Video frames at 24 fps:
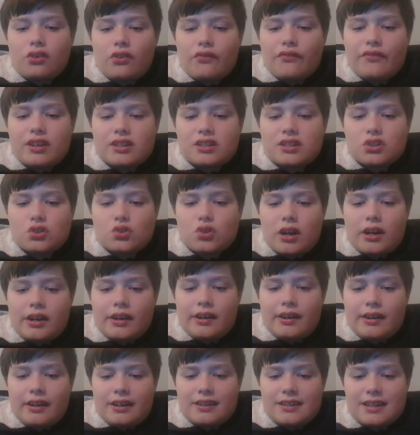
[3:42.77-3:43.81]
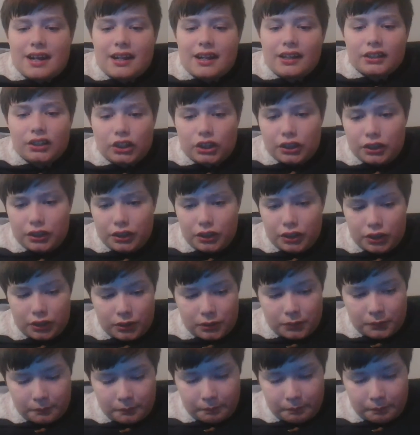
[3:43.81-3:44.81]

of the Australian intelligence.